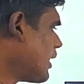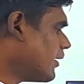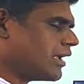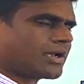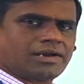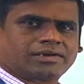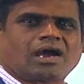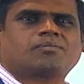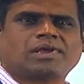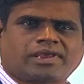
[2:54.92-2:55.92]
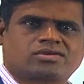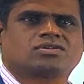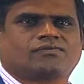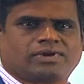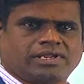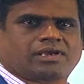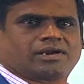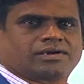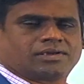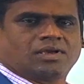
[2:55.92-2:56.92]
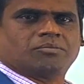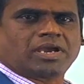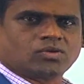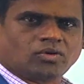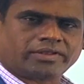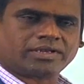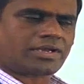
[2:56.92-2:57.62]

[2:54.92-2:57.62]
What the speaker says: eddy current, application of eddy current. By knowing that